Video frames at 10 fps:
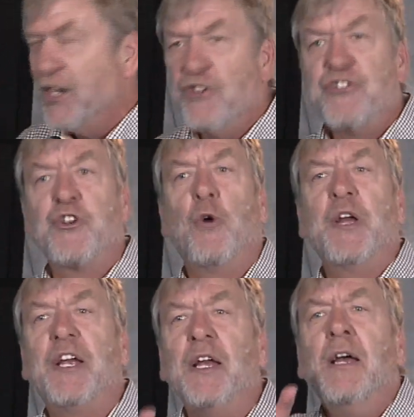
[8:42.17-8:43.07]

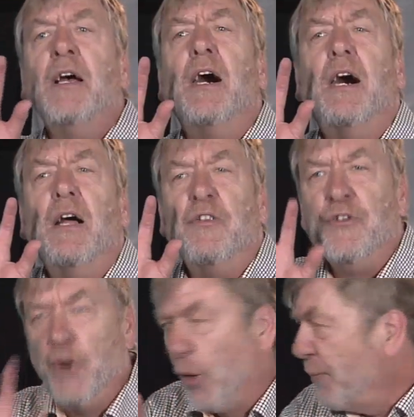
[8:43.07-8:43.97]
showing
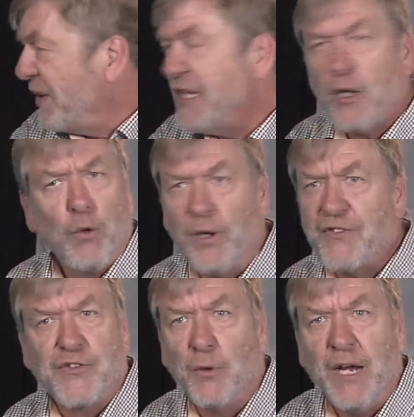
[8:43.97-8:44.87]
no peak
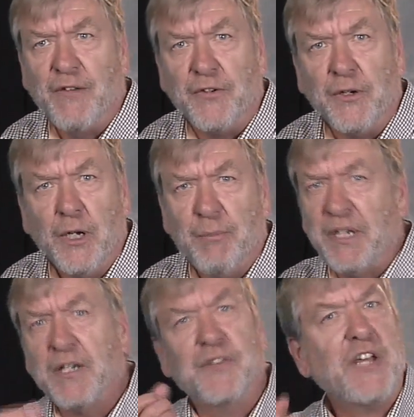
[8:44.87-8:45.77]
whatsoever
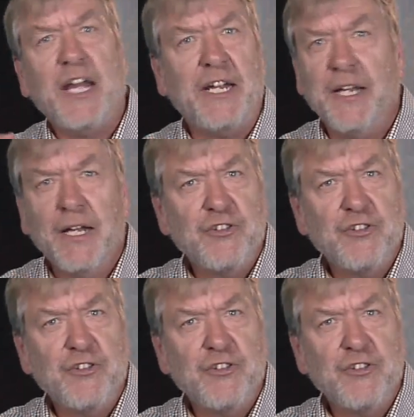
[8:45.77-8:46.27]
because, hey,